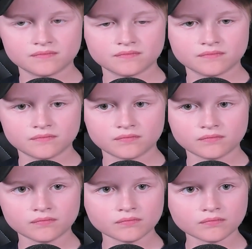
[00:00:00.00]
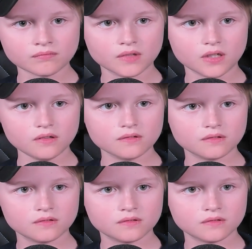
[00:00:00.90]

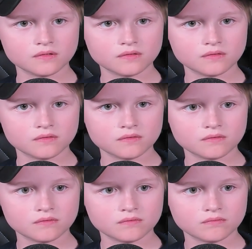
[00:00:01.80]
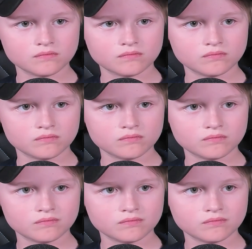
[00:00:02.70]
(silent)